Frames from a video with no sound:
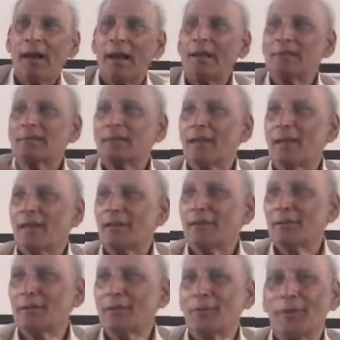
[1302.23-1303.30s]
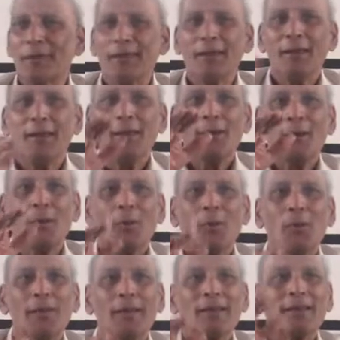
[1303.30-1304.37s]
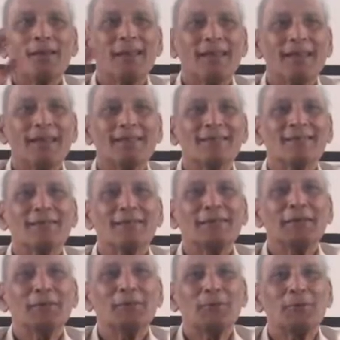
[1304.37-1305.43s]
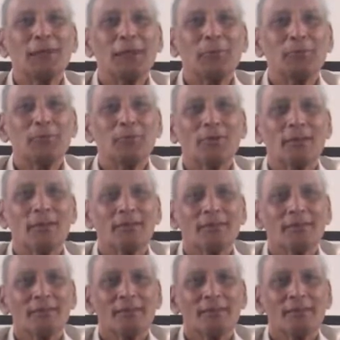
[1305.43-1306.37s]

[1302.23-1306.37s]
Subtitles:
Ask another way, where else he could have put it.